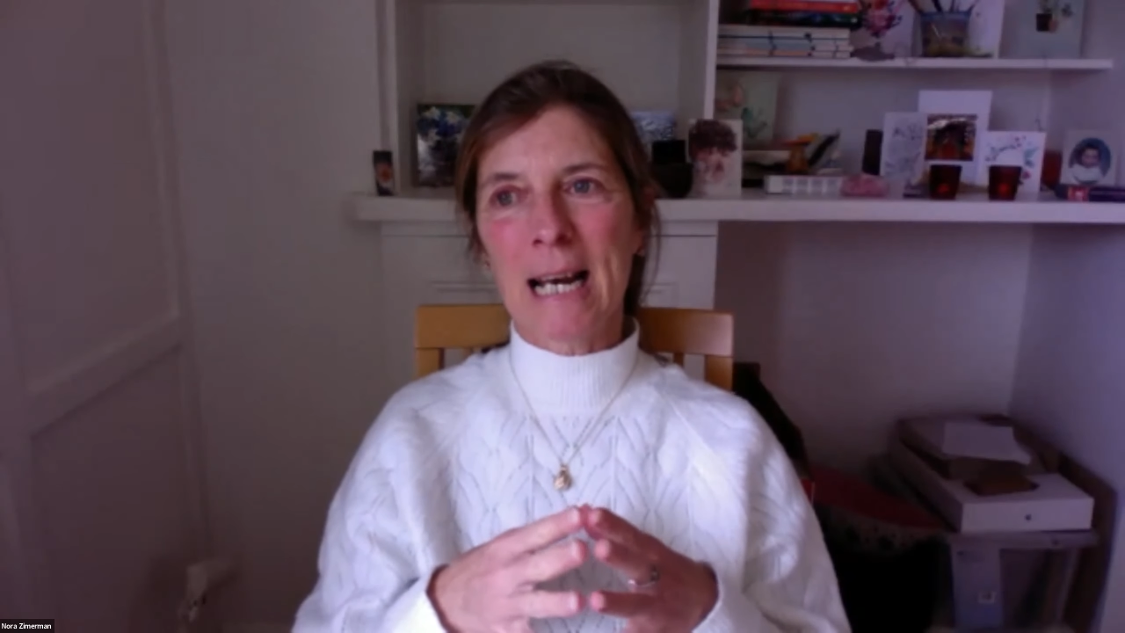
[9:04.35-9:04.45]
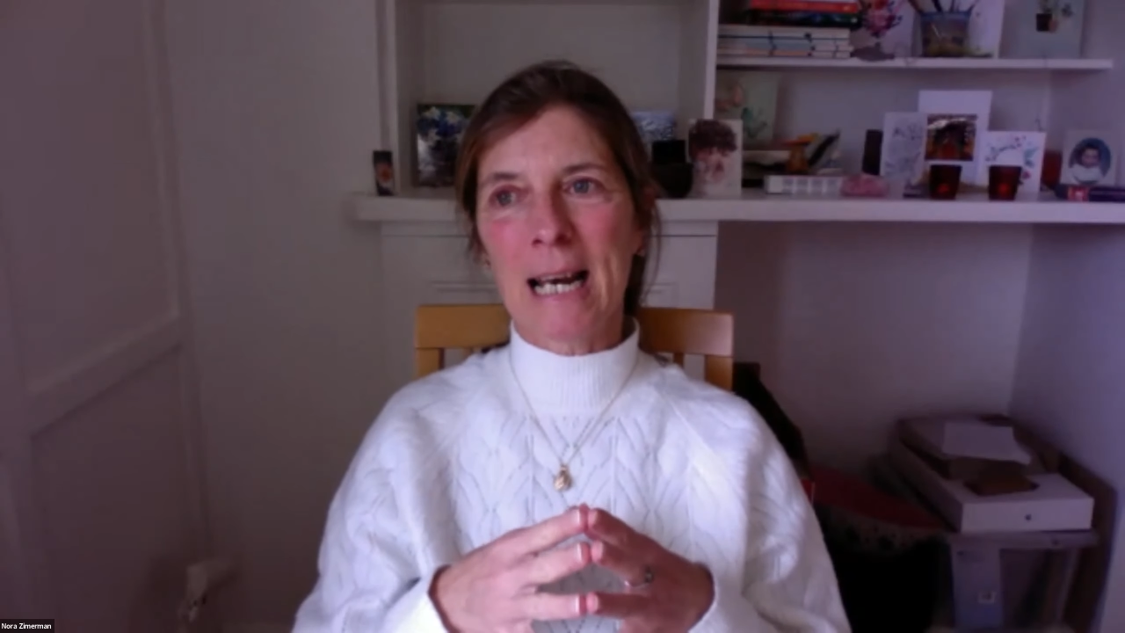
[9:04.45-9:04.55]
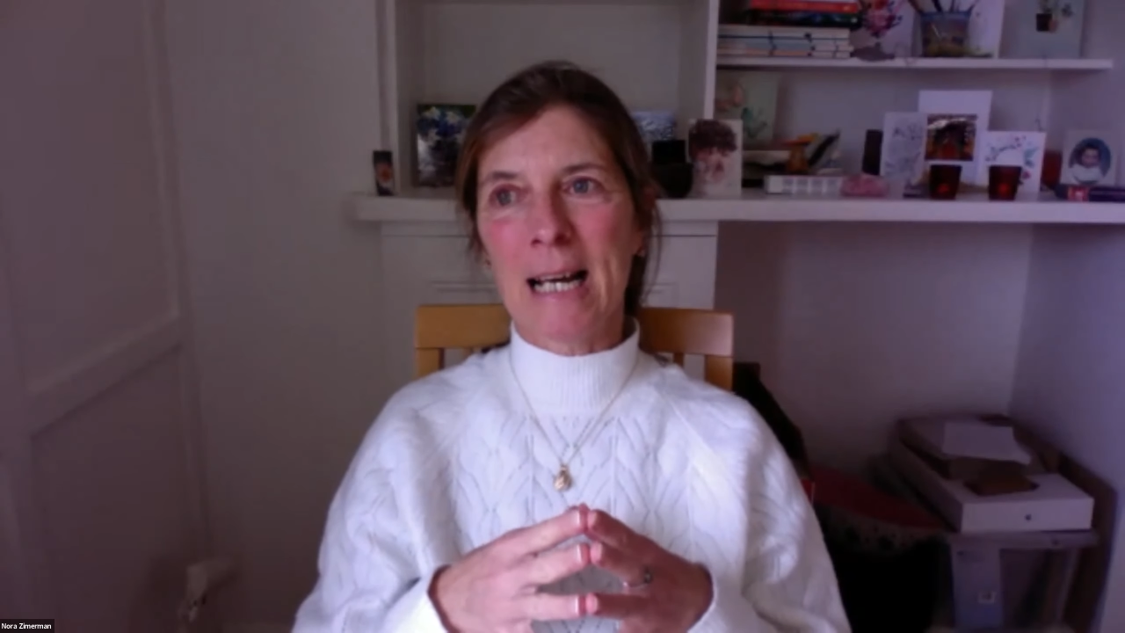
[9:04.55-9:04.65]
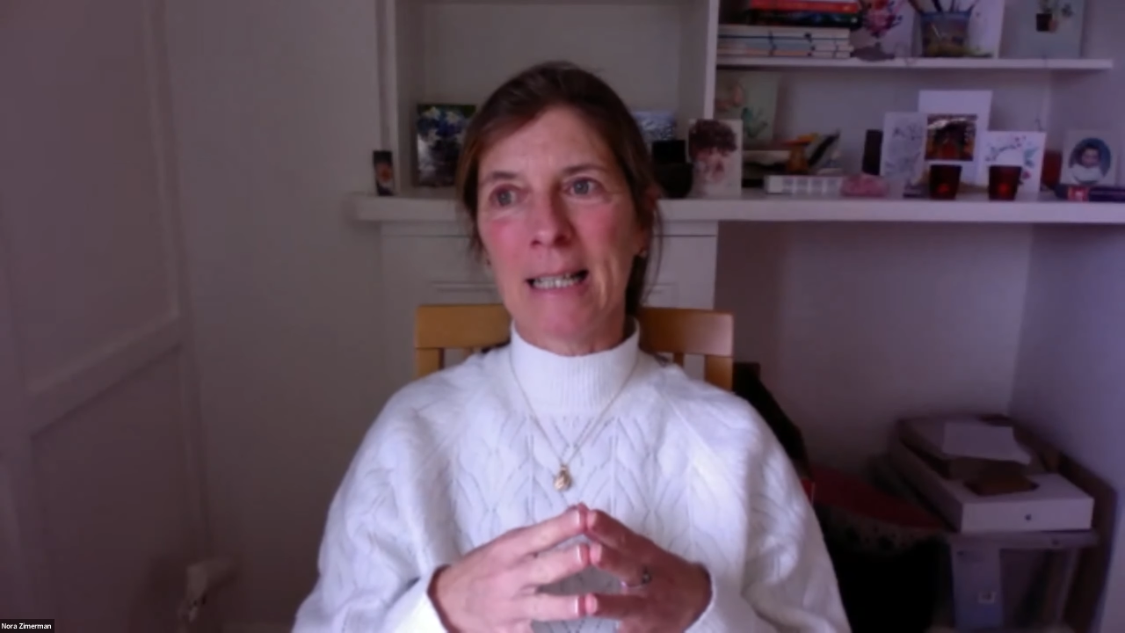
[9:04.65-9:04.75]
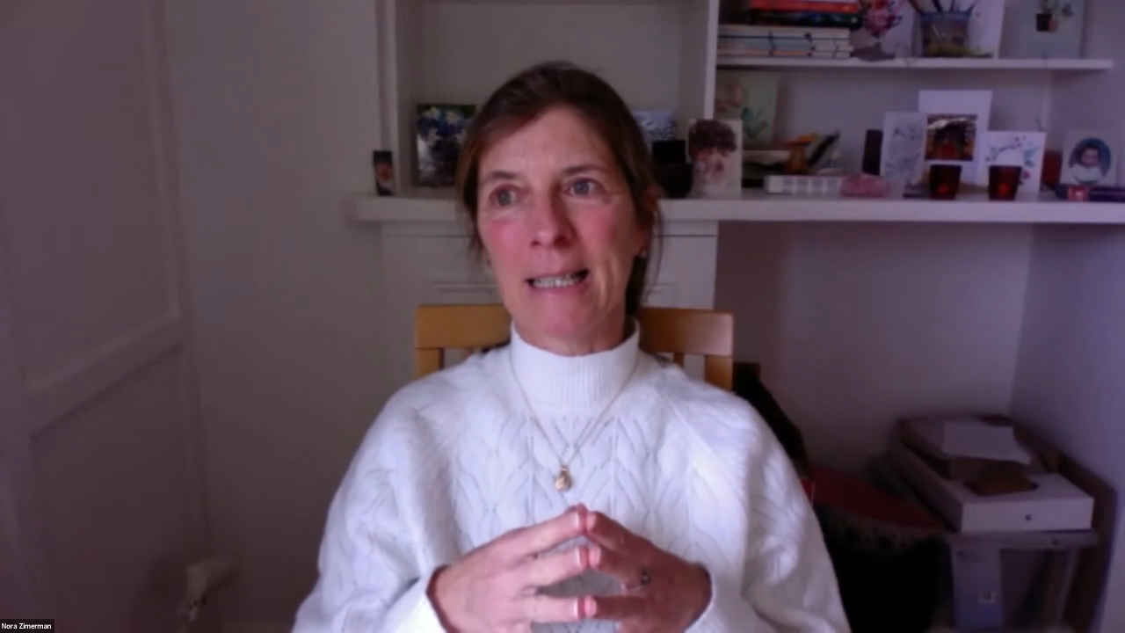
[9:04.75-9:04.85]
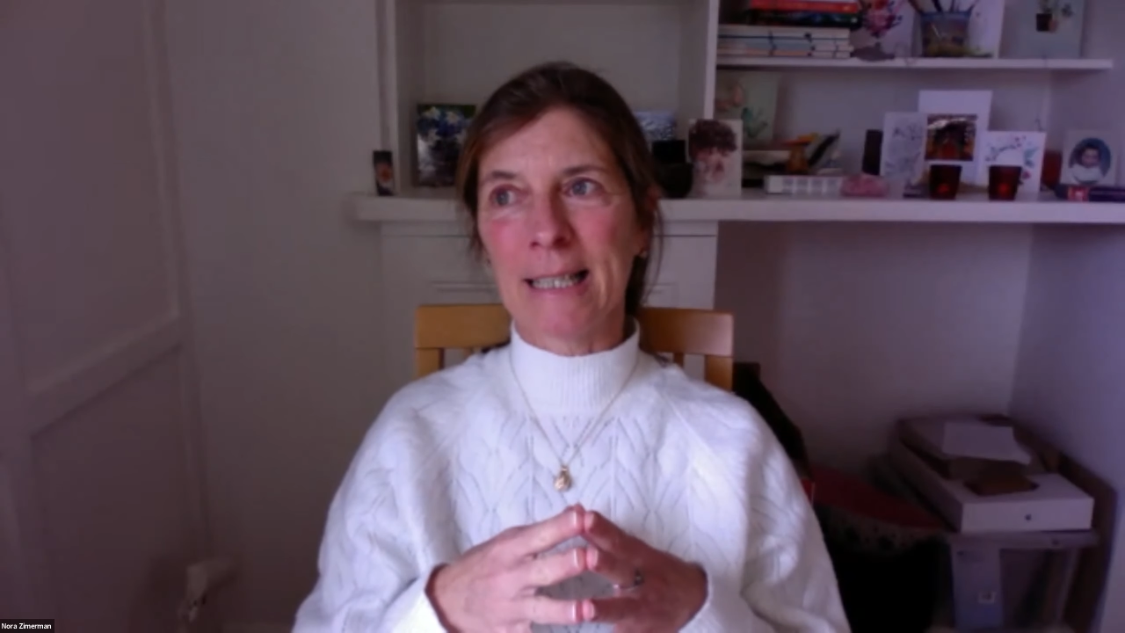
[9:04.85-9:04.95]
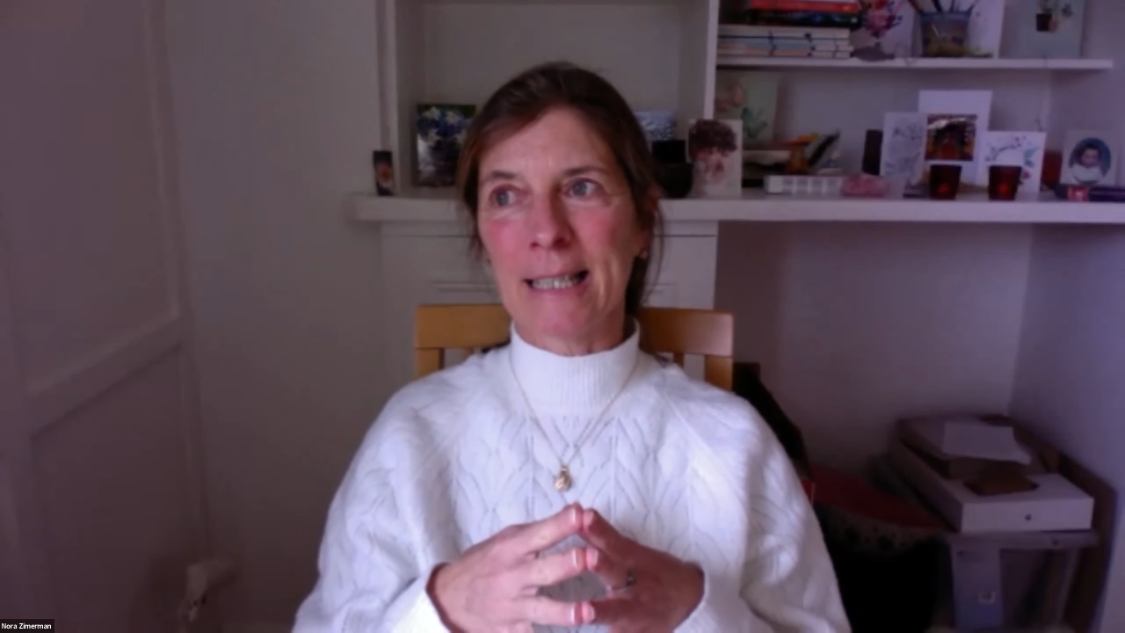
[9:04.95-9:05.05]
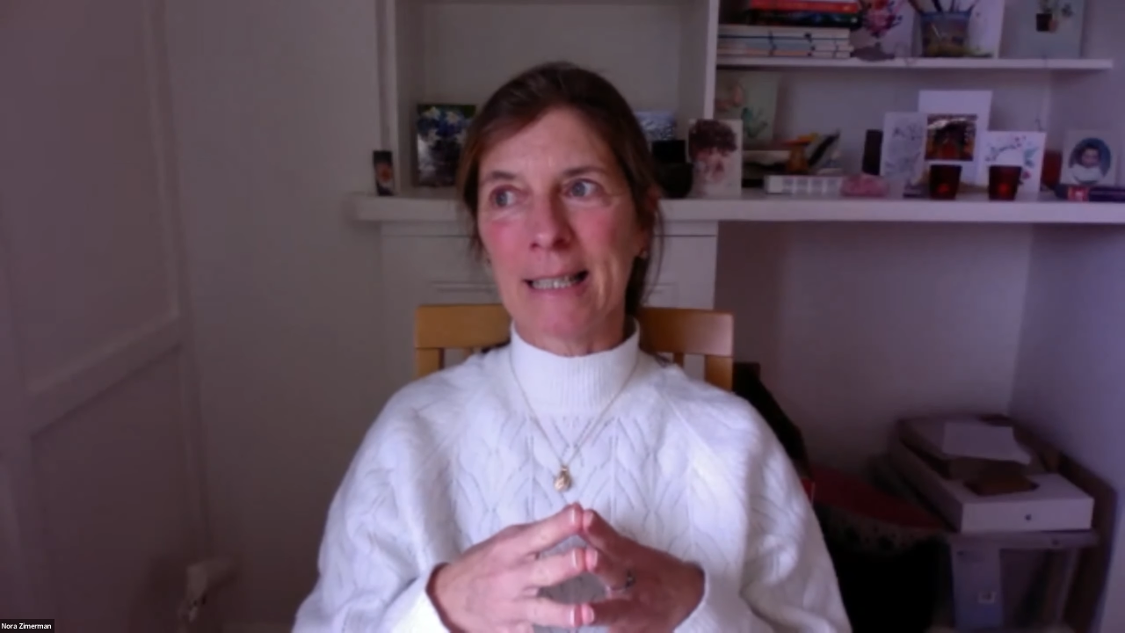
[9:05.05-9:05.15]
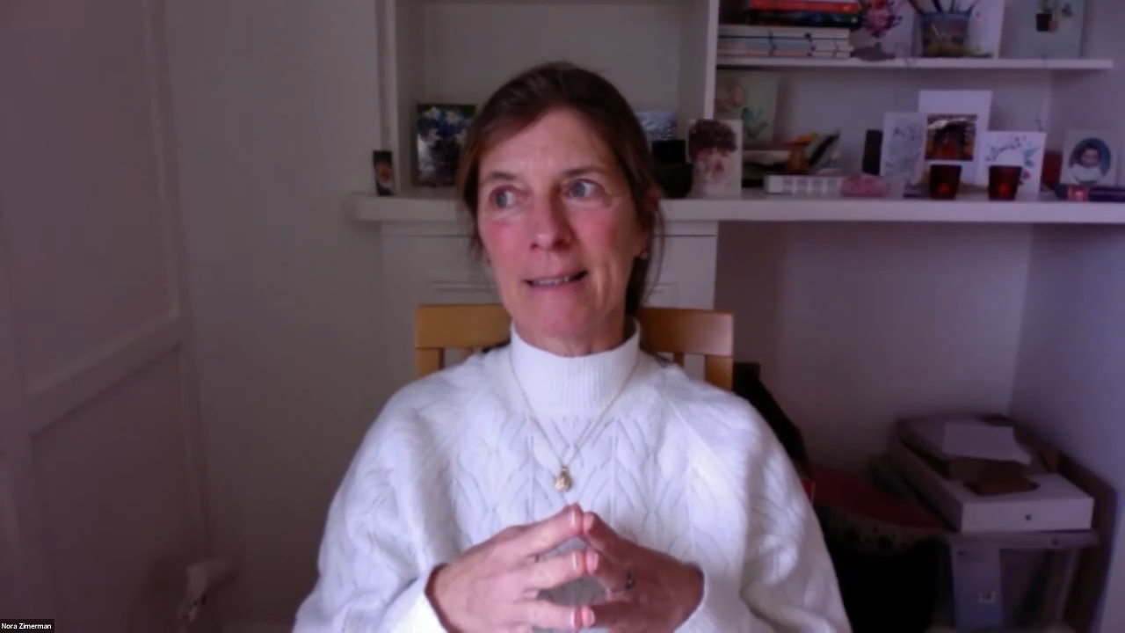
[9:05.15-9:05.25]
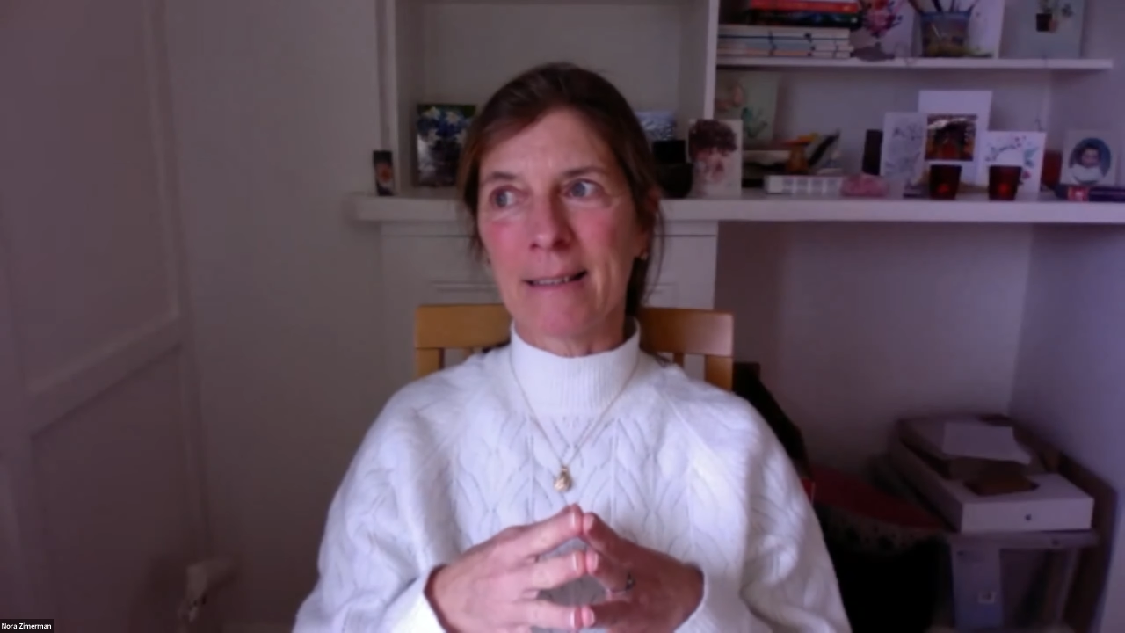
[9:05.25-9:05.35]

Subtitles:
like